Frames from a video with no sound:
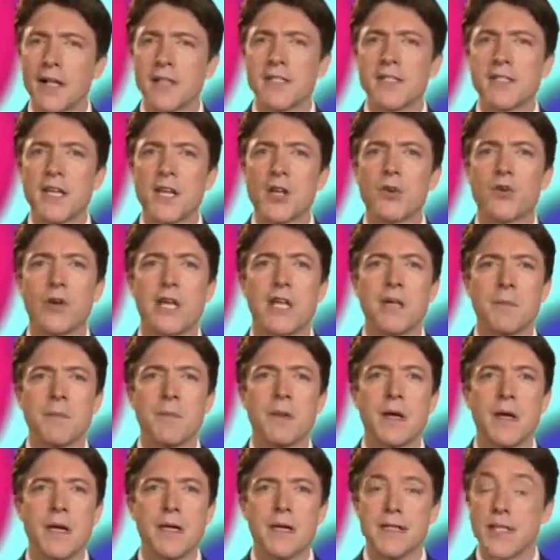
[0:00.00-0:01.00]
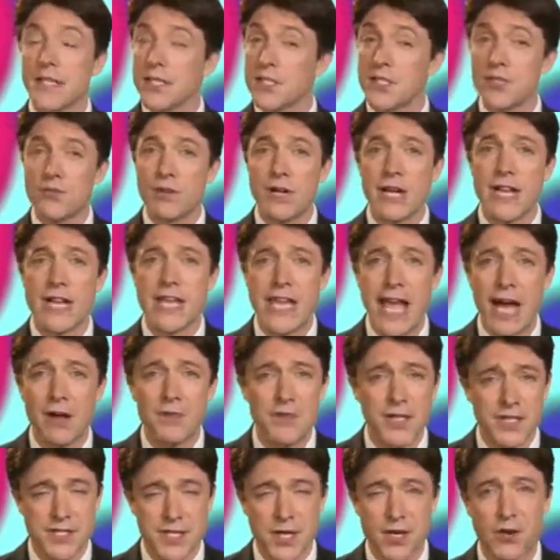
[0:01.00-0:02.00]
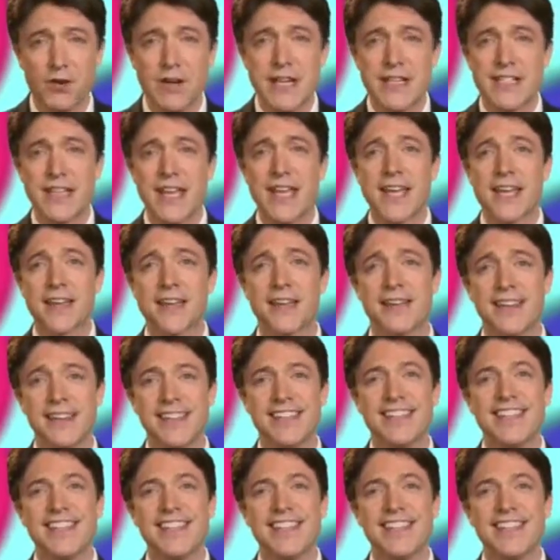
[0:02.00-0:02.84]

ulcer cream doesn't really count as a greeting.